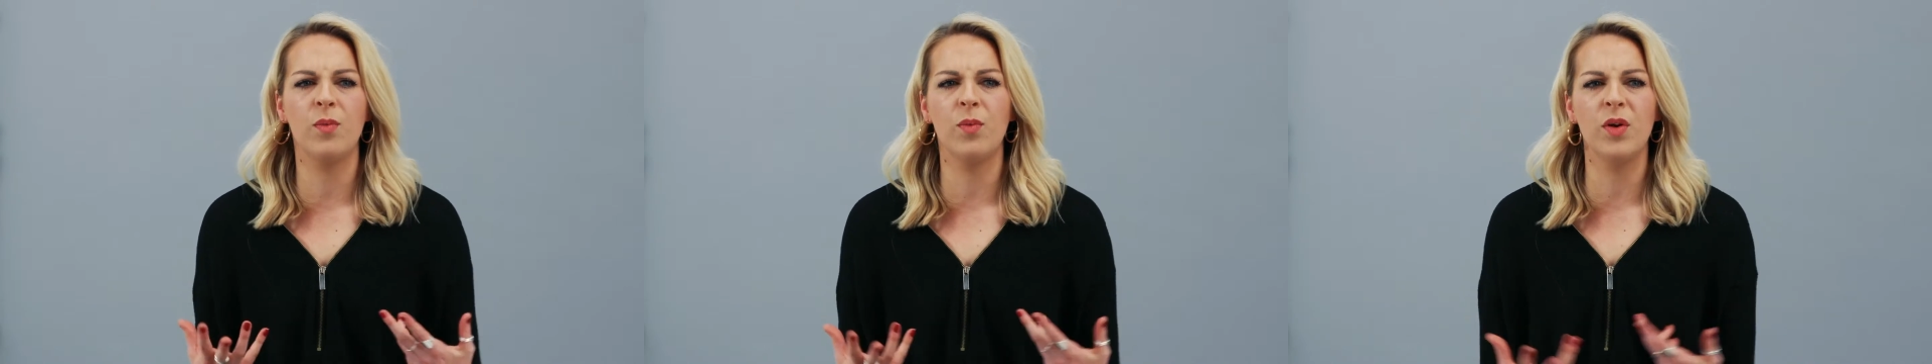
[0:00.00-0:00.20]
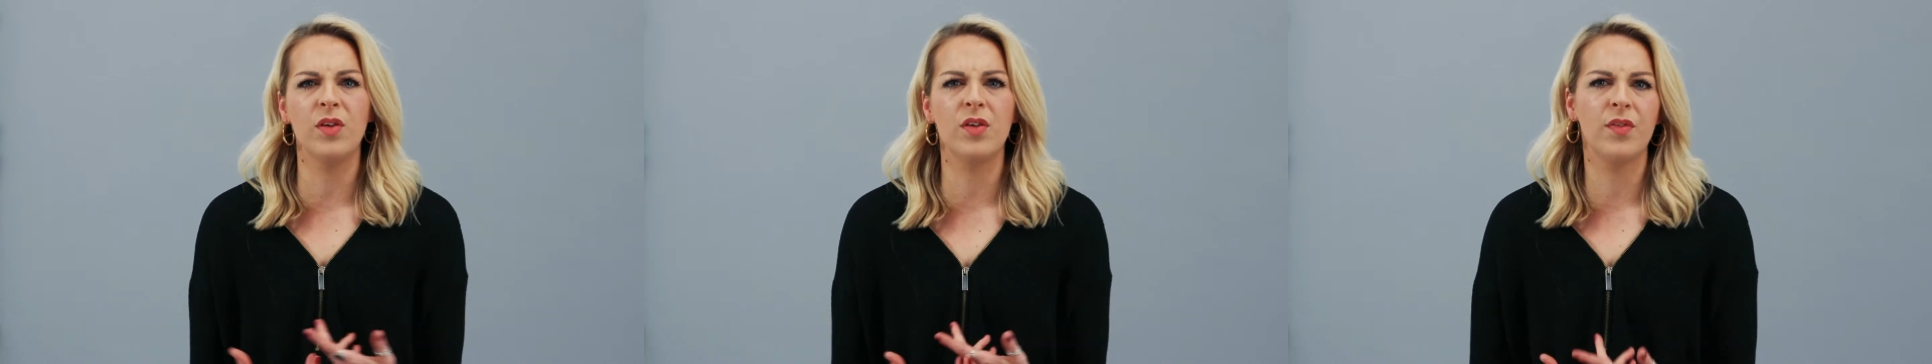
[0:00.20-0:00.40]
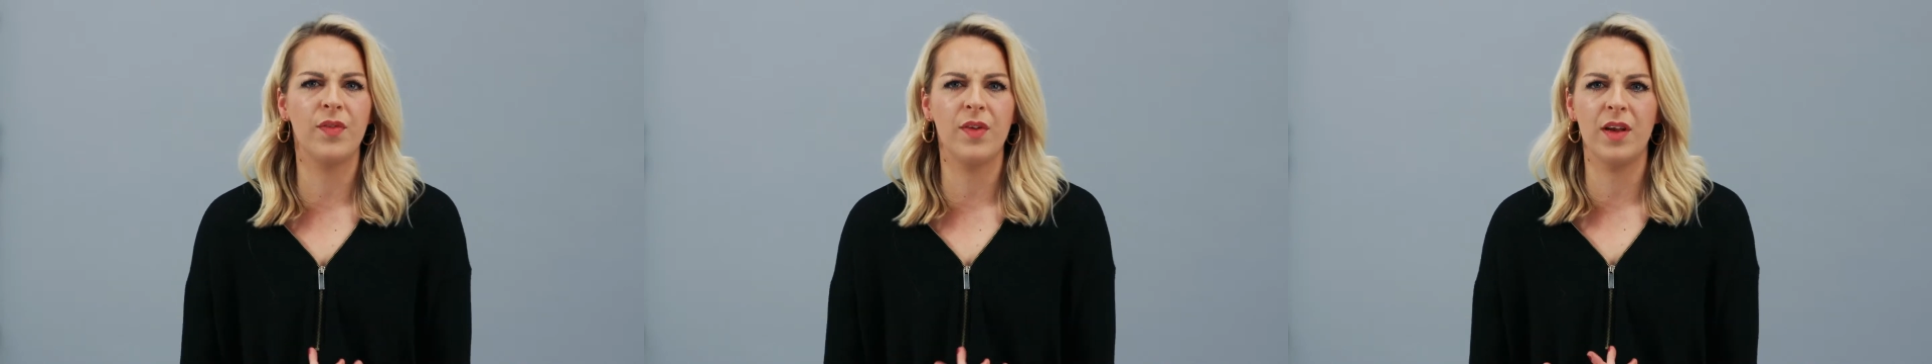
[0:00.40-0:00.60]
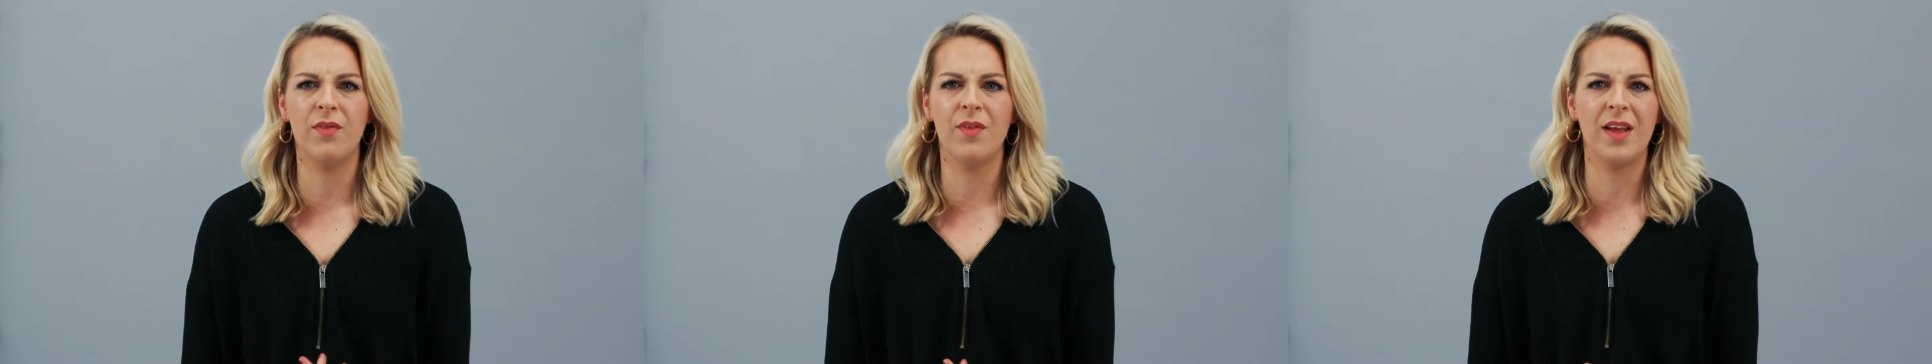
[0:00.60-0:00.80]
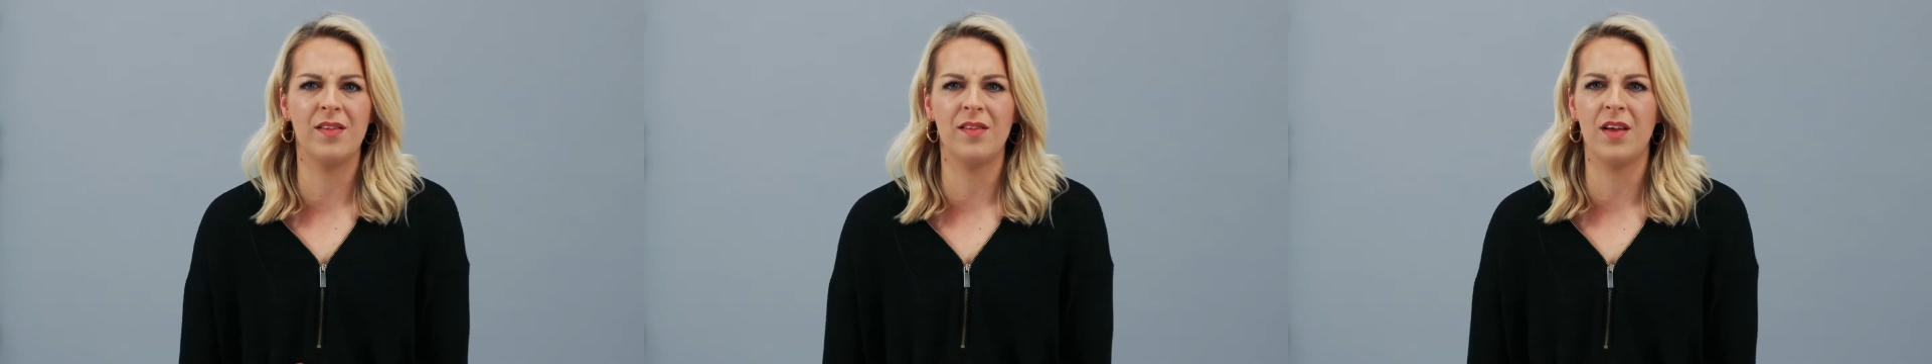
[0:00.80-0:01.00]
wonderfully
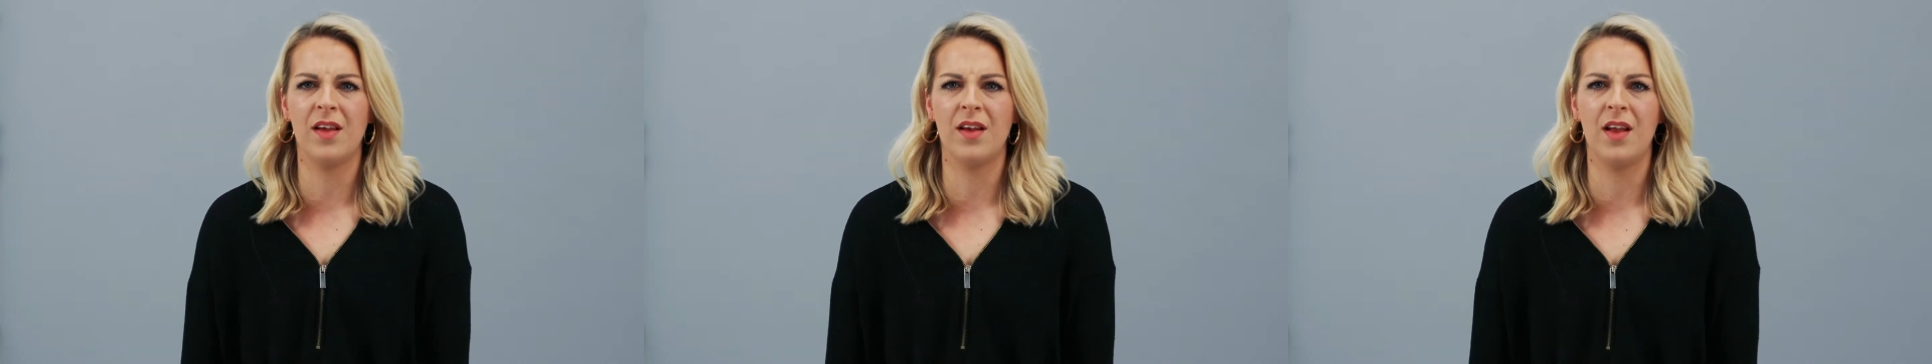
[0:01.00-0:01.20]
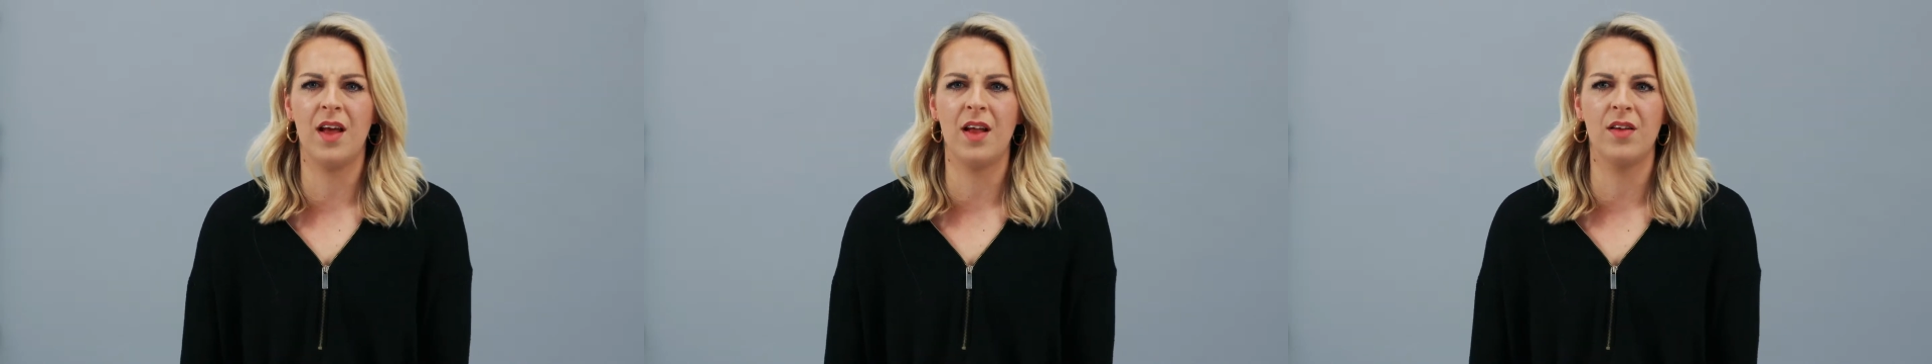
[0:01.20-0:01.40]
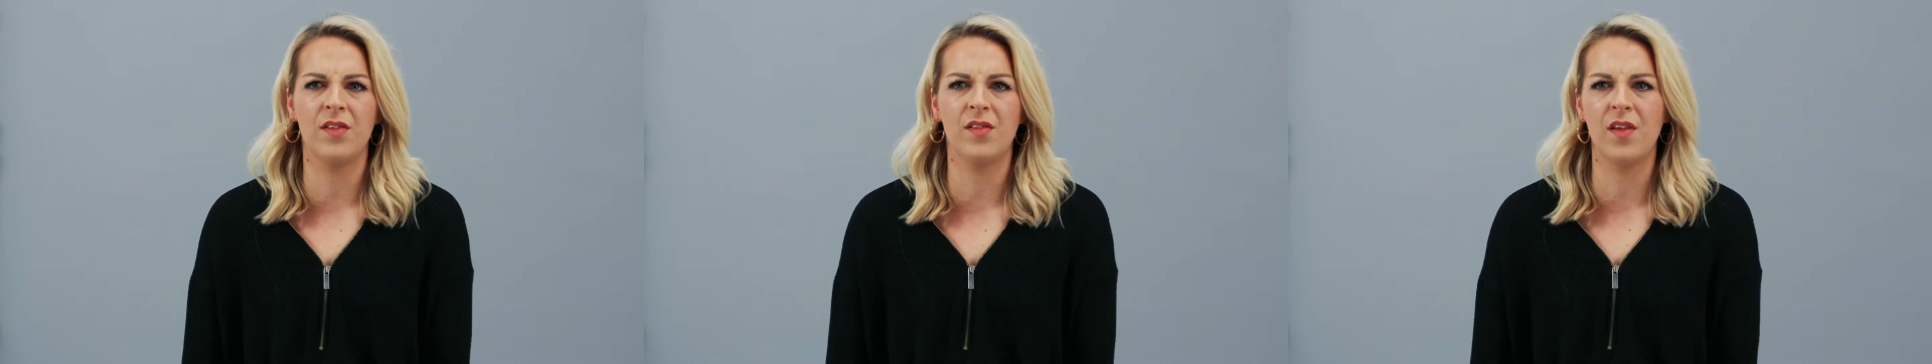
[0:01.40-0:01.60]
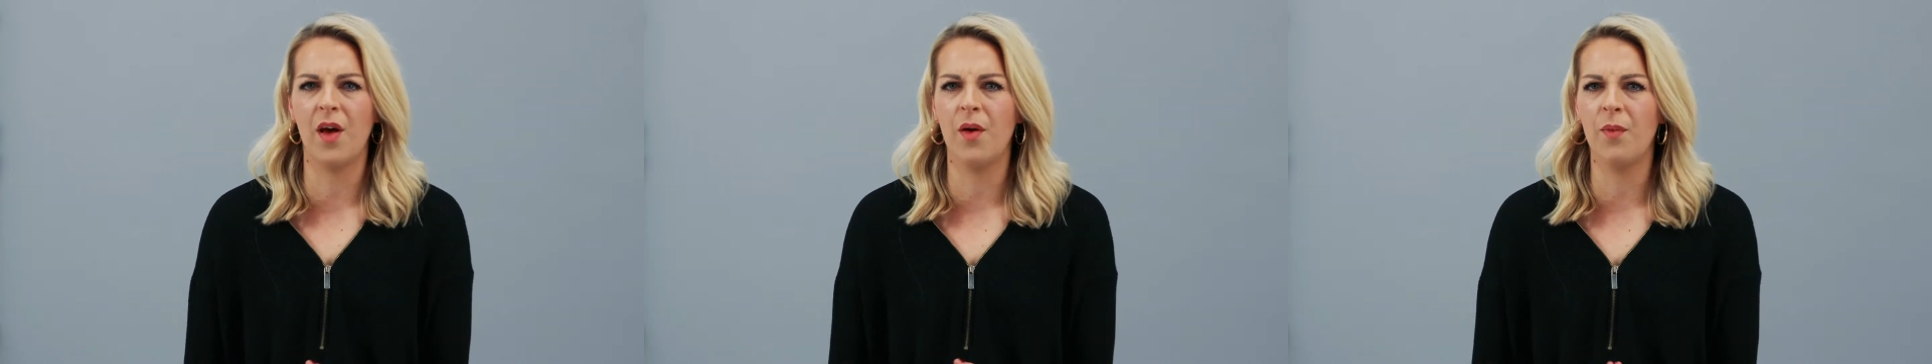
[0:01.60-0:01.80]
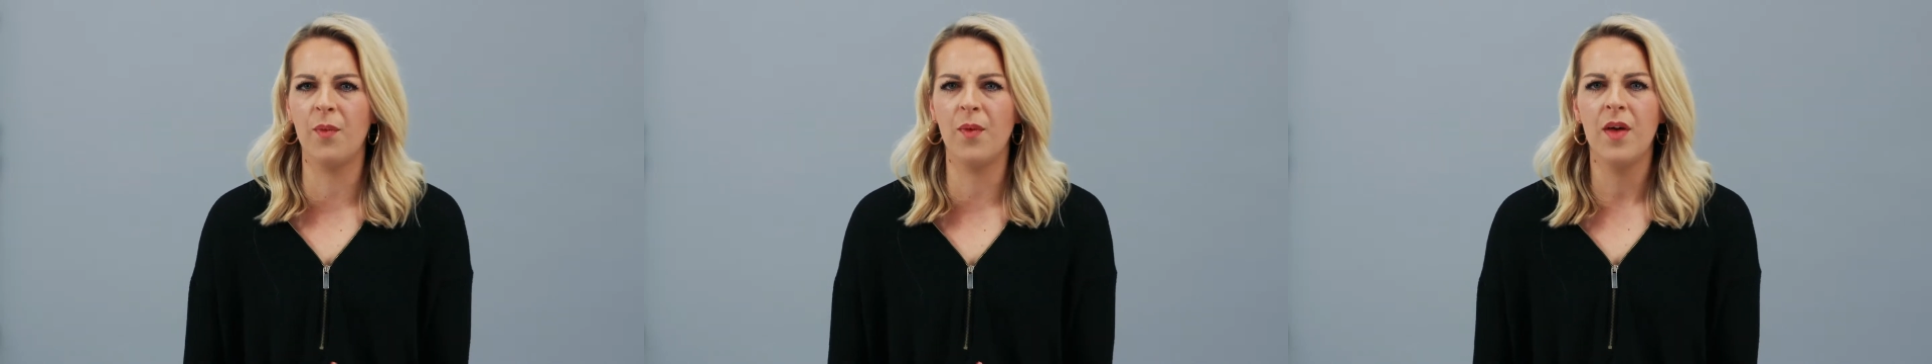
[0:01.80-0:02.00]
written and
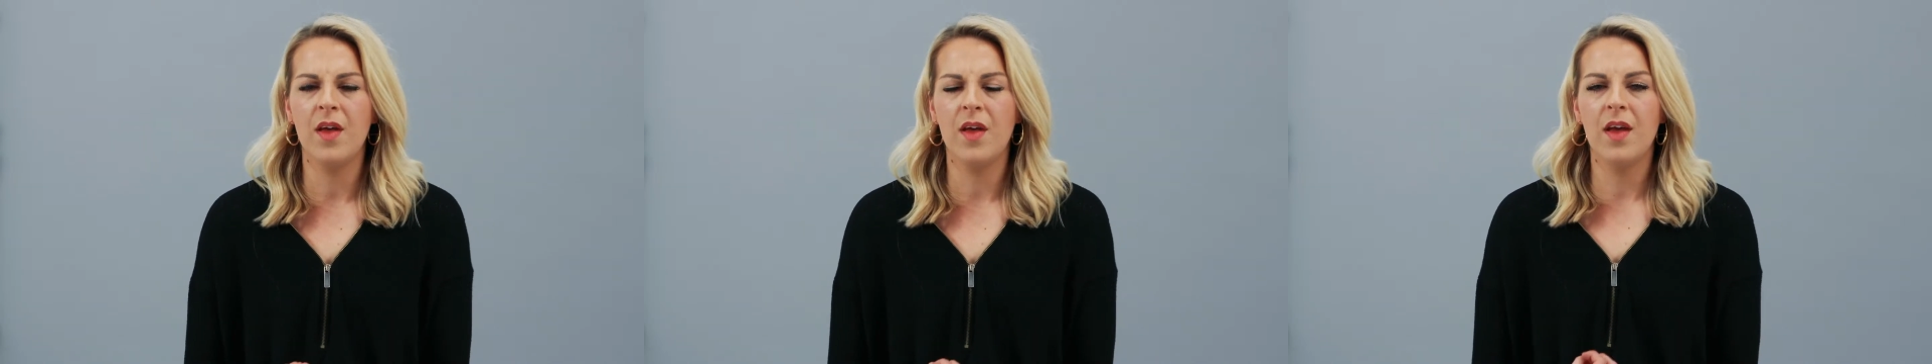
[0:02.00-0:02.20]
so